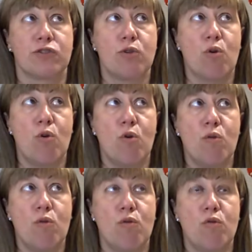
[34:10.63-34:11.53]

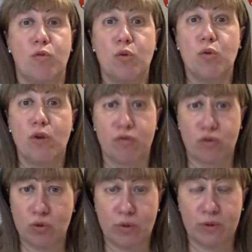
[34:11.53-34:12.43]
So full
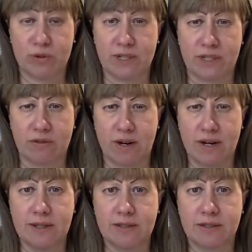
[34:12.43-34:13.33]
of cruelty,
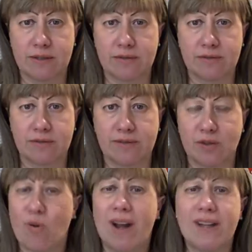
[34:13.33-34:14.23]
right?
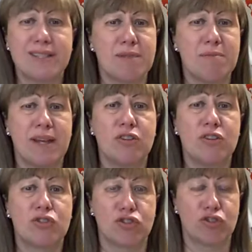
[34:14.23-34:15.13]
Why is
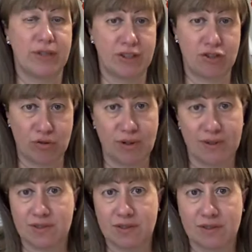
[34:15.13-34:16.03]
Emmanuel showing it to
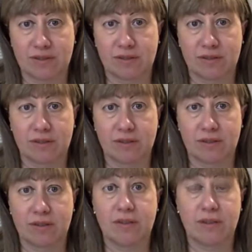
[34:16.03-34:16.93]
us?
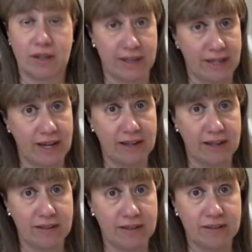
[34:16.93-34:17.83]

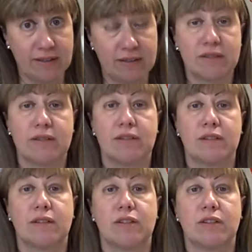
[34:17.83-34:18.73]
Again,
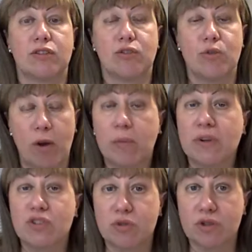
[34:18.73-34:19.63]
to
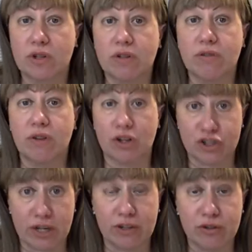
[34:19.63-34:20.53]
help us observe our
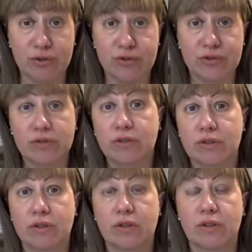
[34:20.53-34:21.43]
shadows.
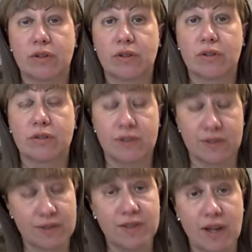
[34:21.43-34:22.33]

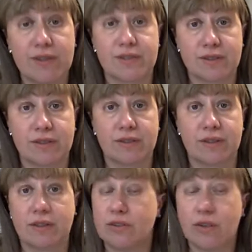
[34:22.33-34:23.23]
This is us,
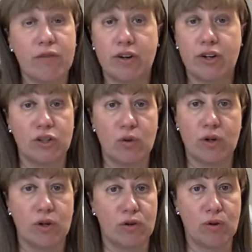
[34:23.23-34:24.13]
not very
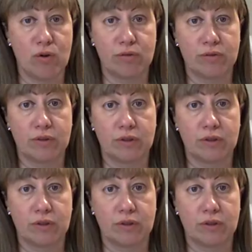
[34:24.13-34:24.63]
long ago.